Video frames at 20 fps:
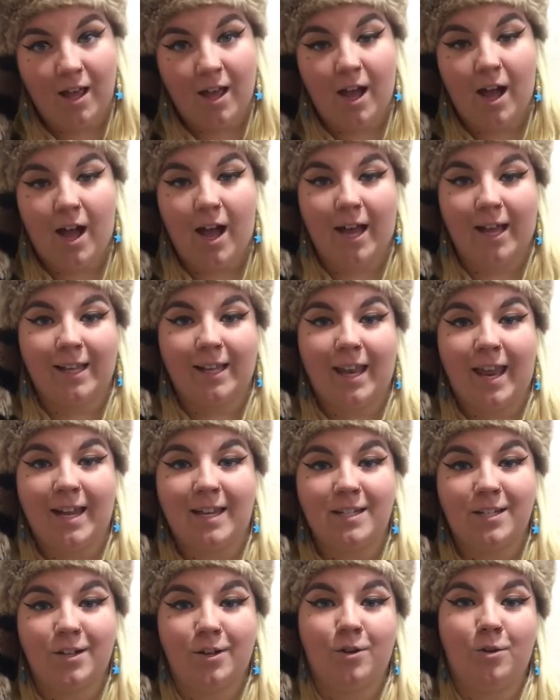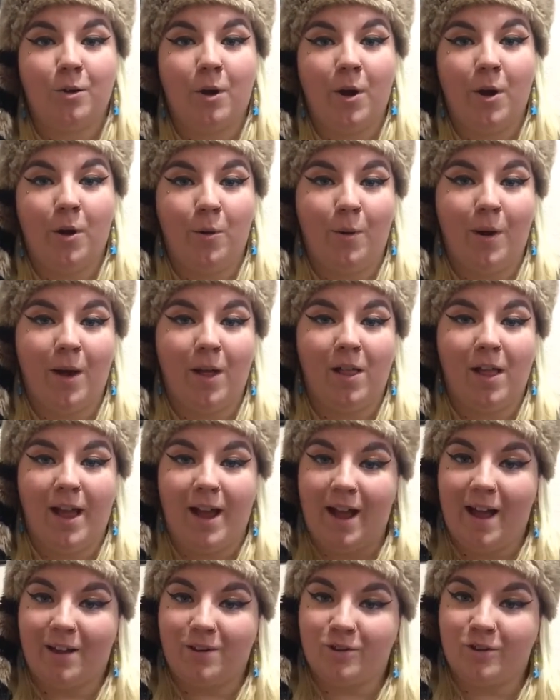I'd like to grow while I
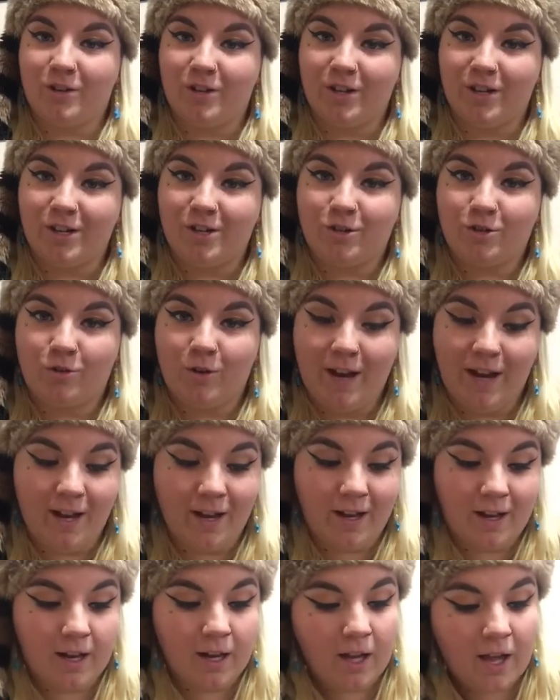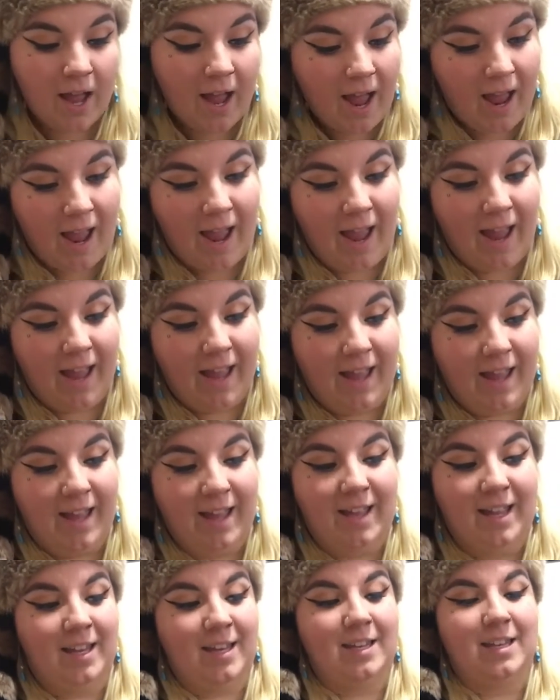actually shrink.
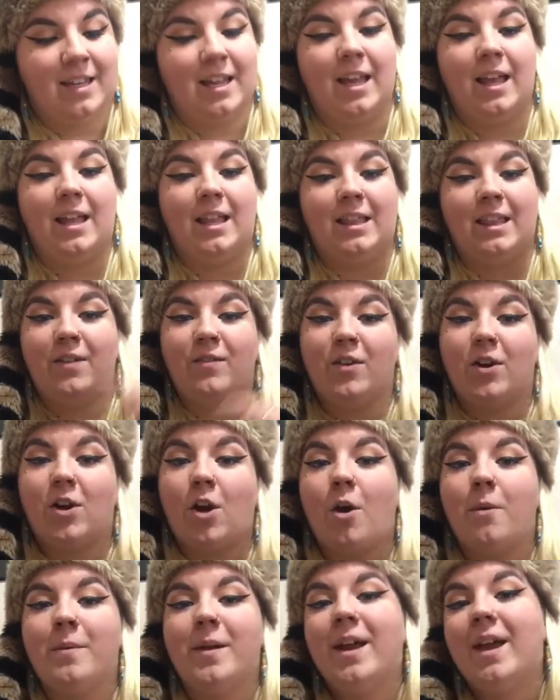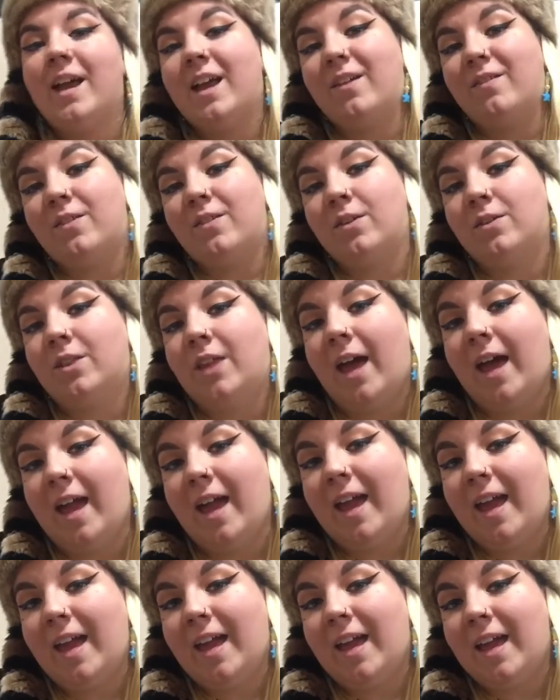And leave a comment if you'd
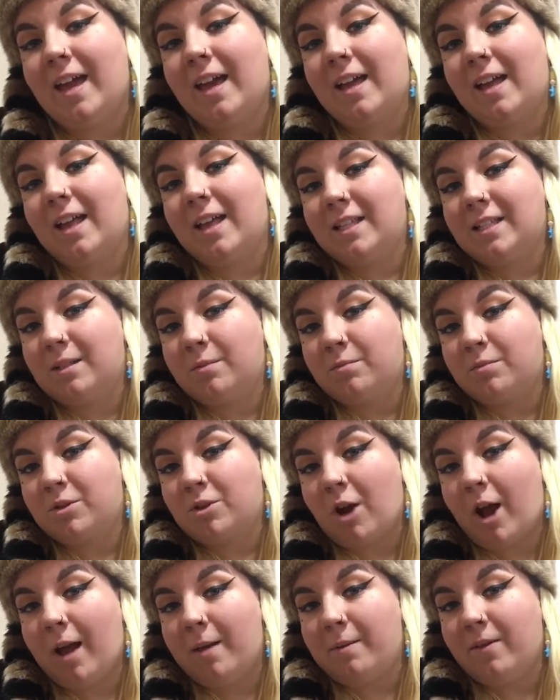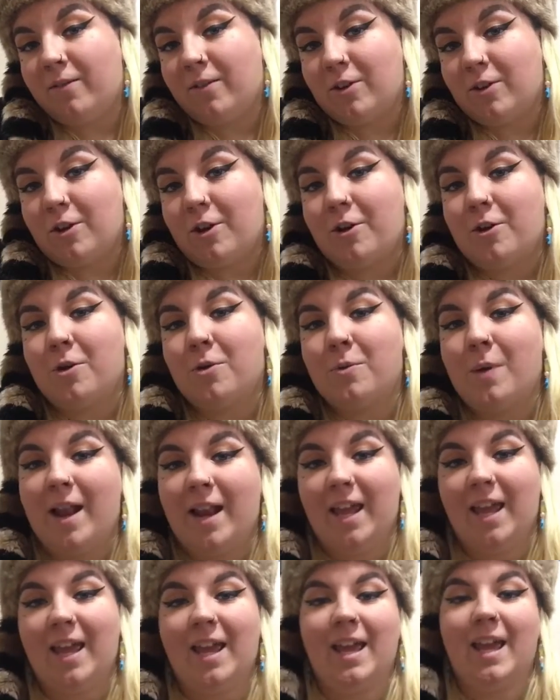like. Subscribe if you're not
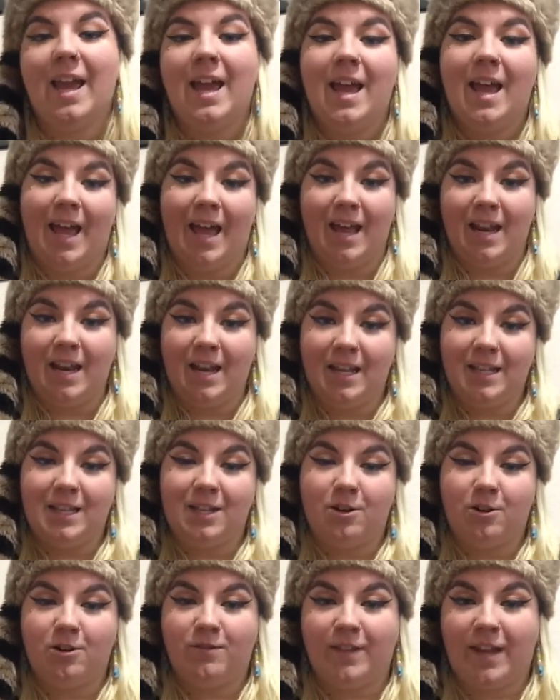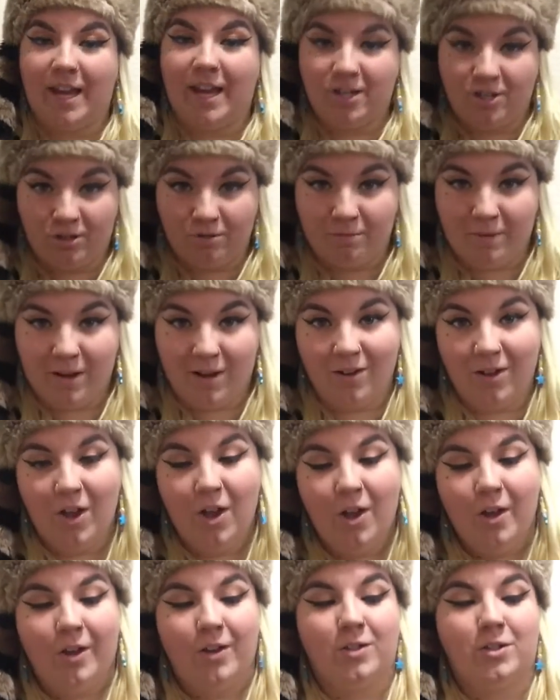already, and hit the notification bell
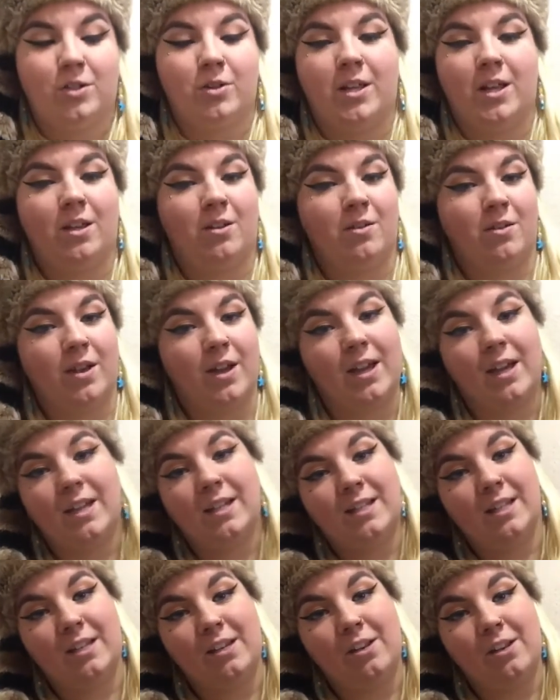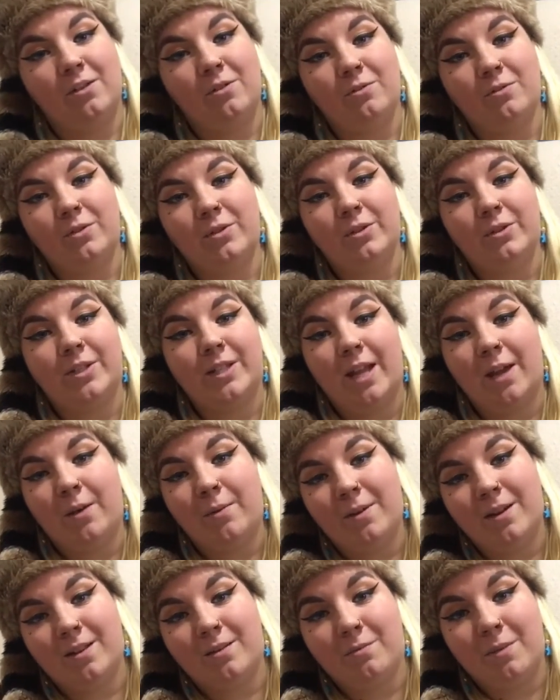so that you can continue to stay
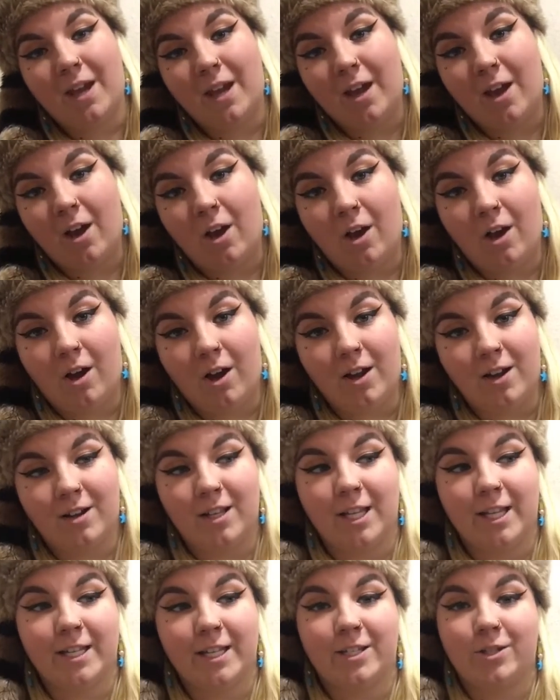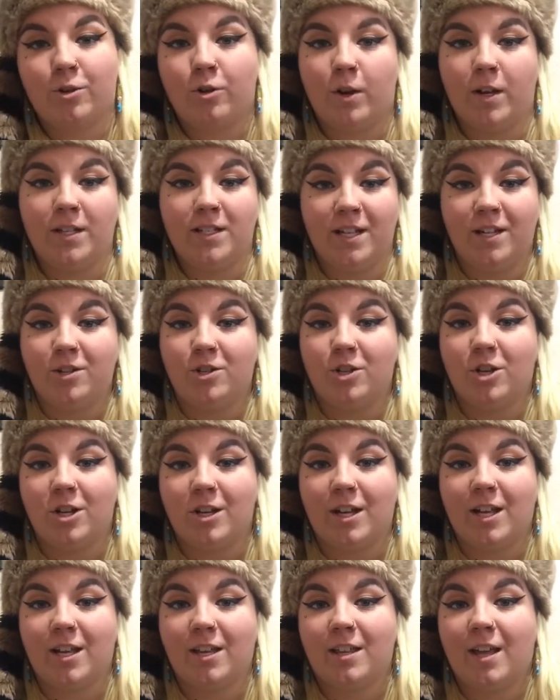with me on this crazy
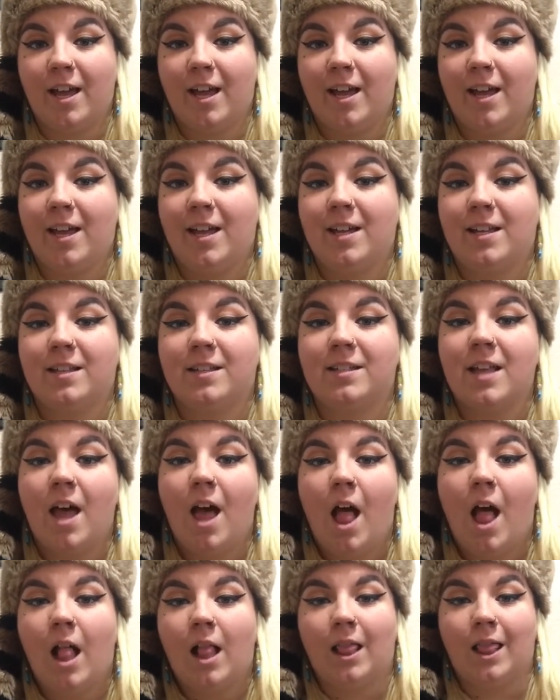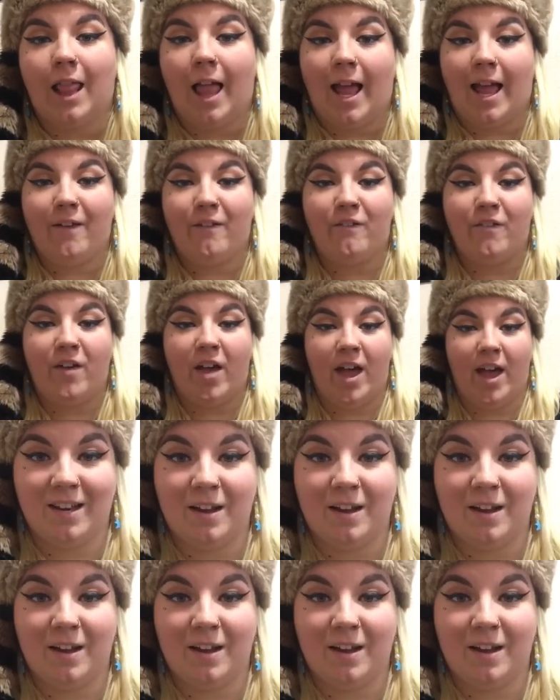journey that is life.